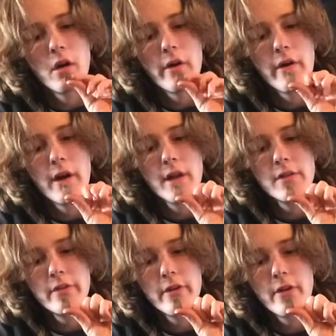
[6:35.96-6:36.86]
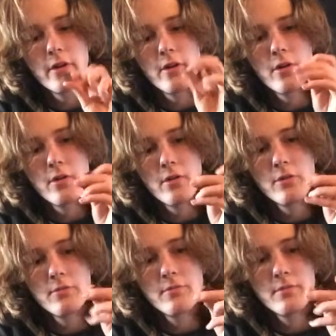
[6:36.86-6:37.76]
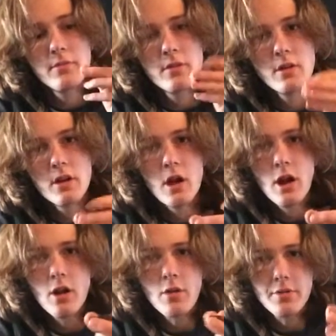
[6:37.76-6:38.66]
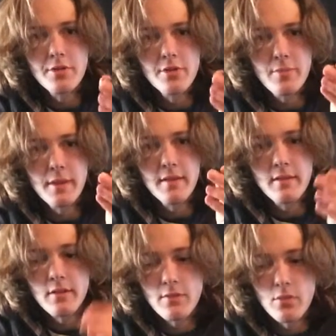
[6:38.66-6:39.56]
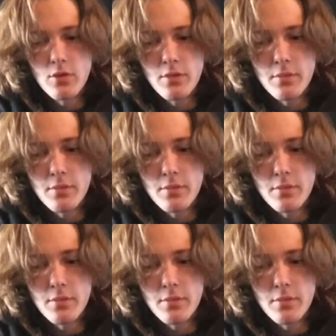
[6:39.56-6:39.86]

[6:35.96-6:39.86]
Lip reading: Alright, so I don't know what this piece is for,